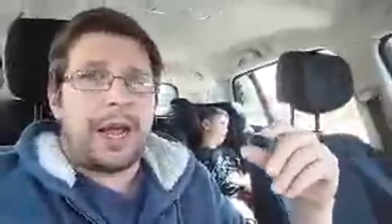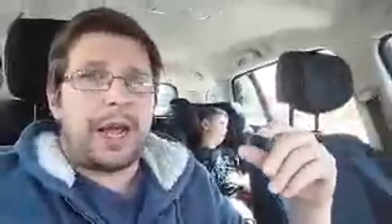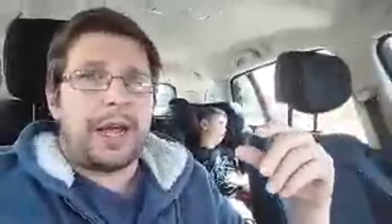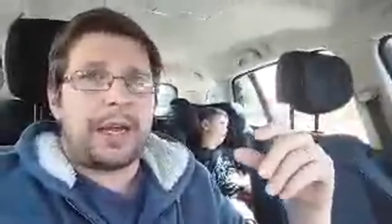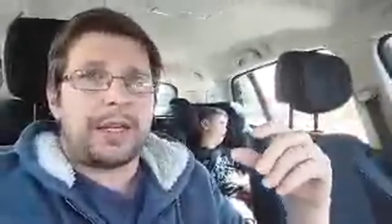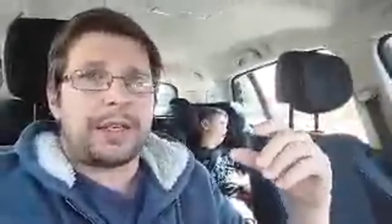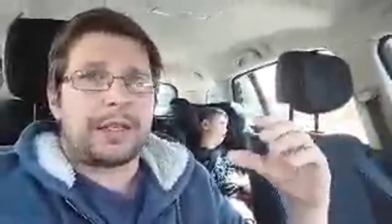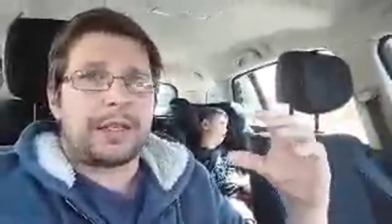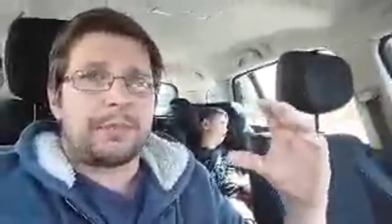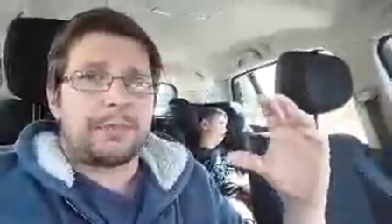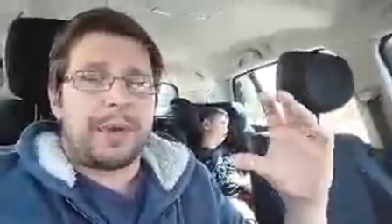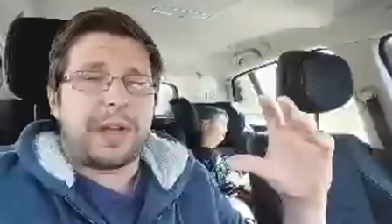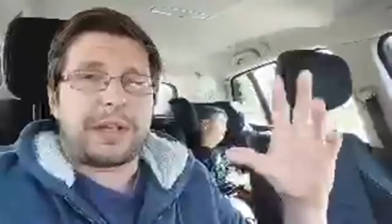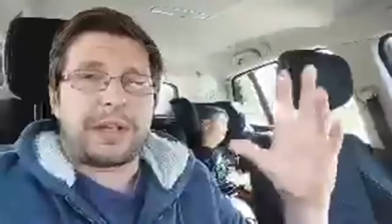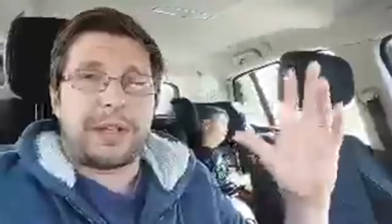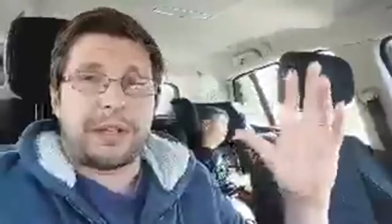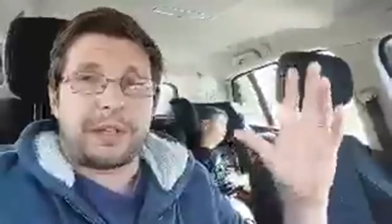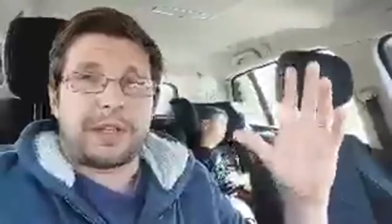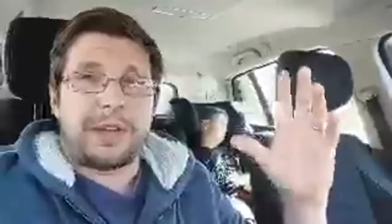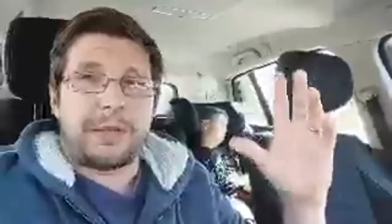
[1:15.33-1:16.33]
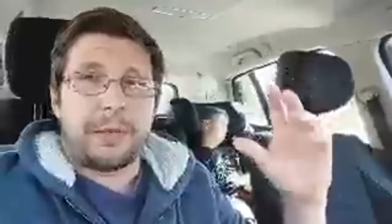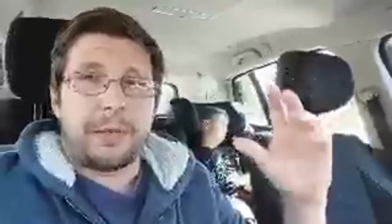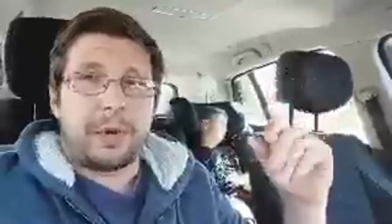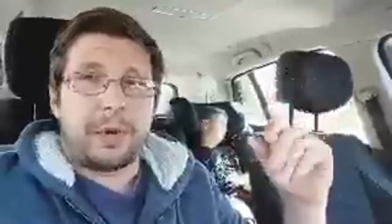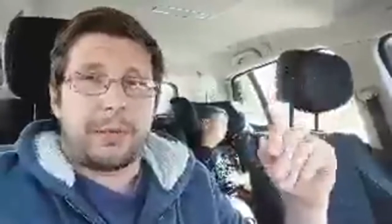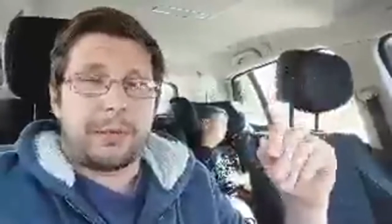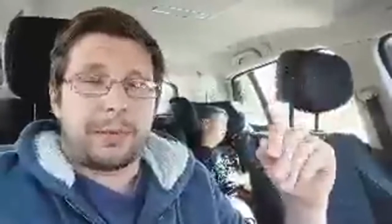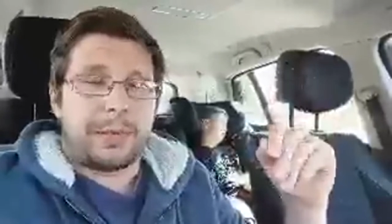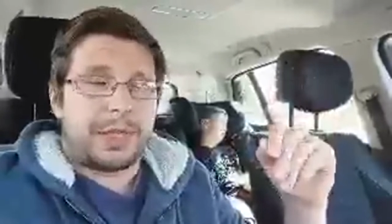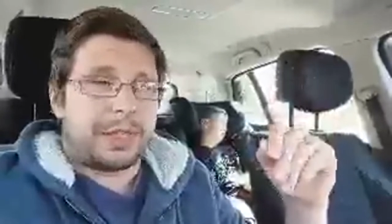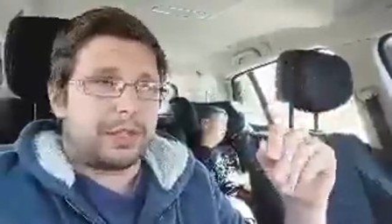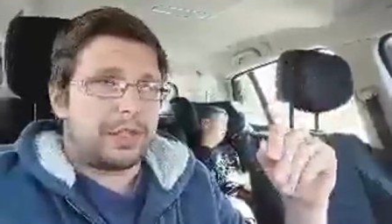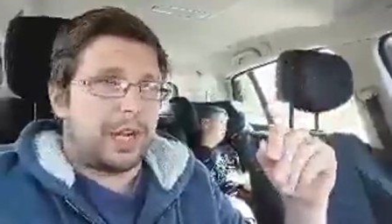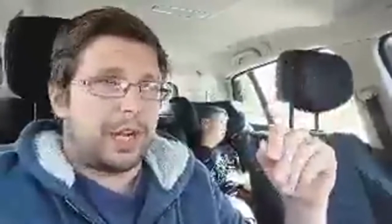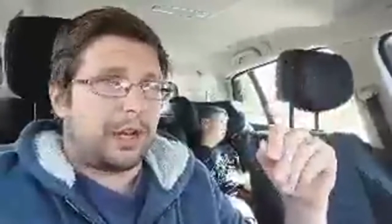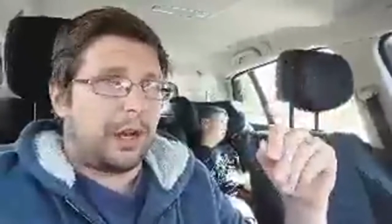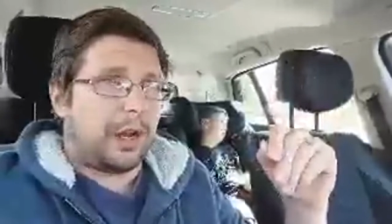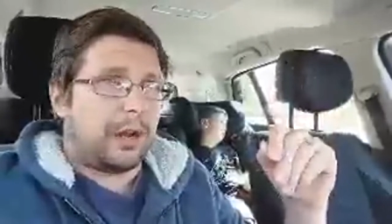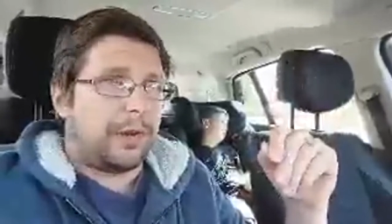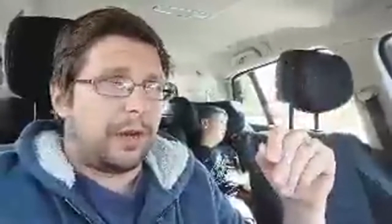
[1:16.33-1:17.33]
and basically just give them a
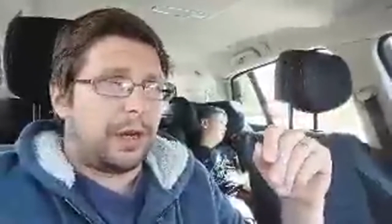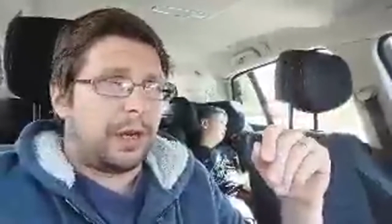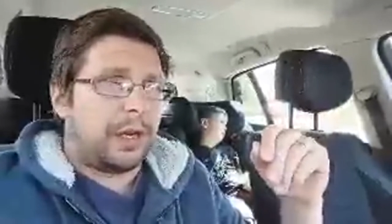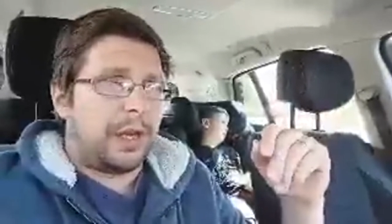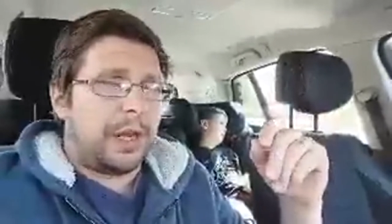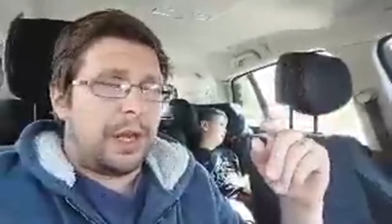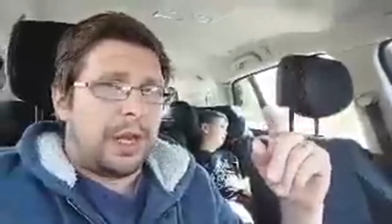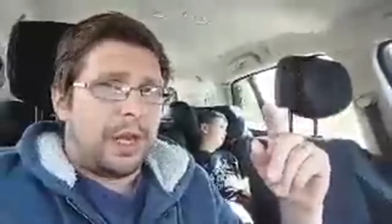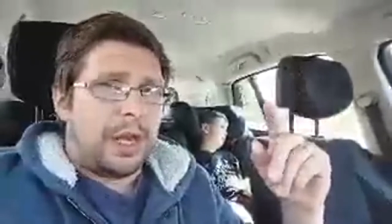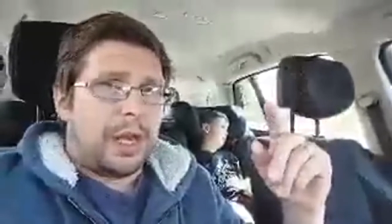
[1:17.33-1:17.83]
complete check over.